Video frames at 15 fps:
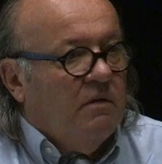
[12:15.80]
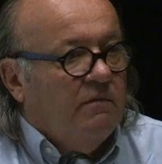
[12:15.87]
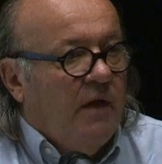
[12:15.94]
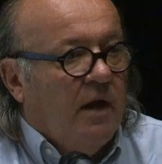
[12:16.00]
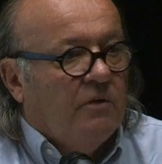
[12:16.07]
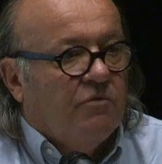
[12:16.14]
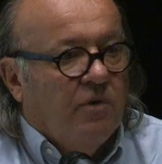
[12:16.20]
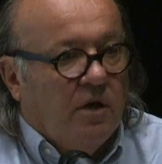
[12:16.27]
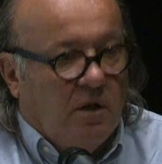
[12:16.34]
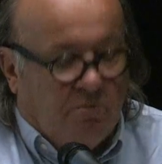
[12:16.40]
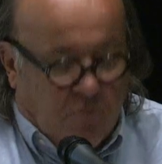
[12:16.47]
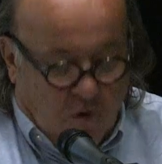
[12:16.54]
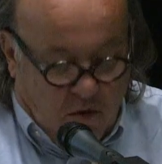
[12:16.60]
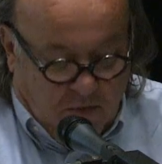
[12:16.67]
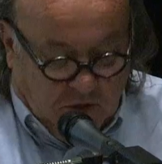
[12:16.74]
that treaty
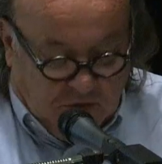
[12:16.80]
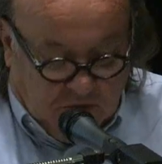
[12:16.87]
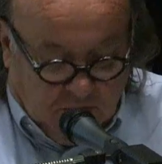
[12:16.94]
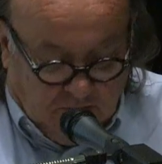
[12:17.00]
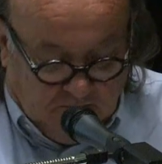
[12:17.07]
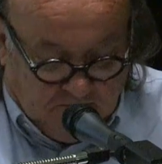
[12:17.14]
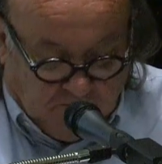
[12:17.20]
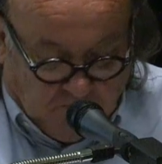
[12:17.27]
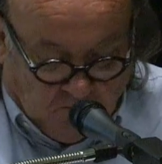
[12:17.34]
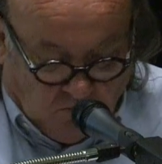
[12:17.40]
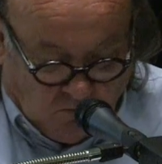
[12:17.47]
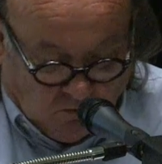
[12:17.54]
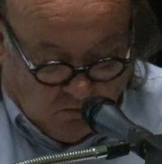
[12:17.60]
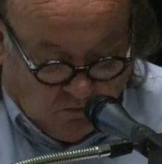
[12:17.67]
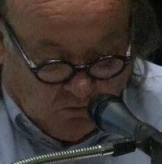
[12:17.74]
promise.
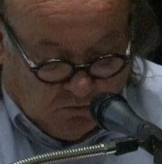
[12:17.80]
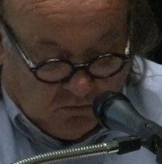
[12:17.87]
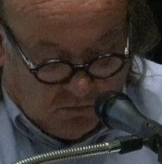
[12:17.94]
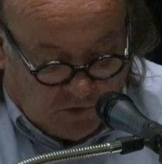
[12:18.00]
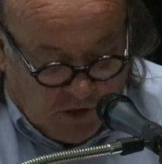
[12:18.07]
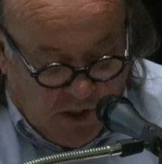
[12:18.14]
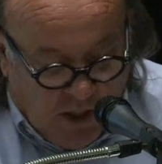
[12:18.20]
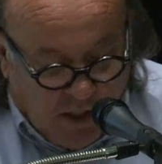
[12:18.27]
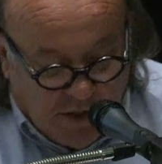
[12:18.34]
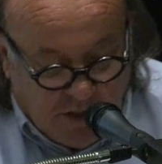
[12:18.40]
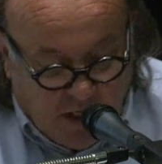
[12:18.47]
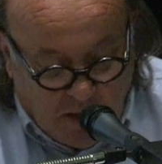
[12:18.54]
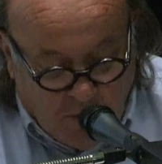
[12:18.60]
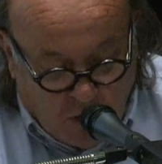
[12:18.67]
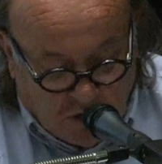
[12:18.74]

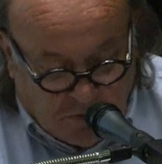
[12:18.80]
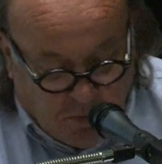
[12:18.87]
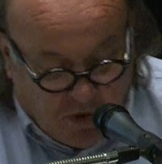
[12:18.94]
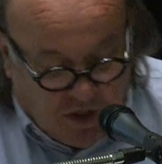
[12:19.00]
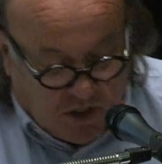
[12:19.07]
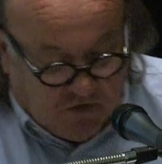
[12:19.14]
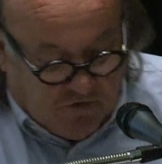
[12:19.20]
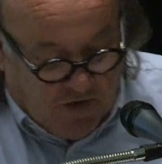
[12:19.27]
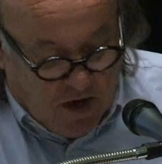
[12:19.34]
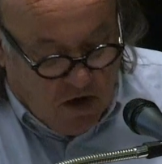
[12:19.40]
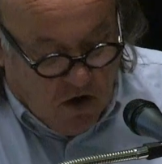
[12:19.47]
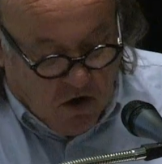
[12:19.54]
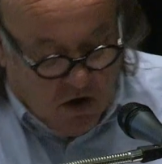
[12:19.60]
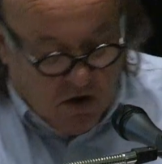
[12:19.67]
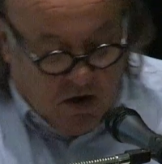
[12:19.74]
Skibos put his
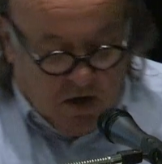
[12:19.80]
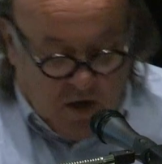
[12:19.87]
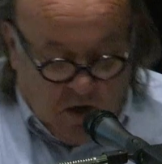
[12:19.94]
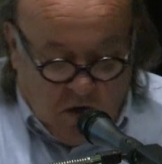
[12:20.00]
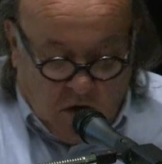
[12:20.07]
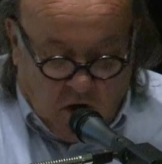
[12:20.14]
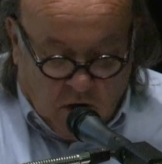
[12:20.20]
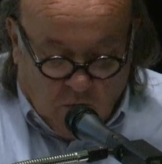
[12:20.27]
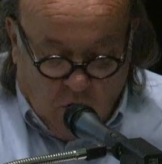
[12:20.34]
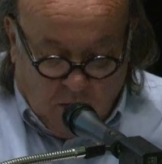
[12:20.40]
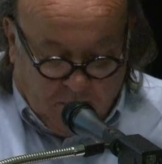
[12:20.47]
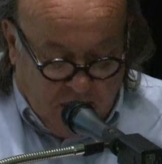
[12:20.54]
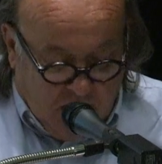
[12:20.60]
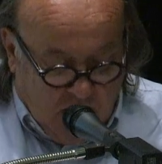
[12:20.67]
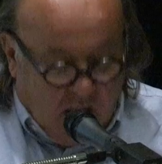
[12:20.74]
finger on what
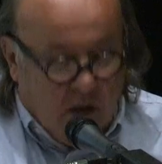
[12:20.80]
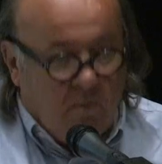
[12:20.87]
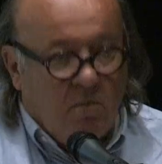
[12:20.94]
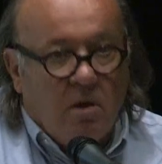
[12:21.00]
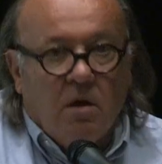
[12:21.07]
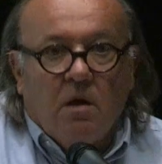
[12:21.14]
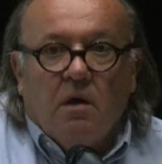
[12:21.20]
became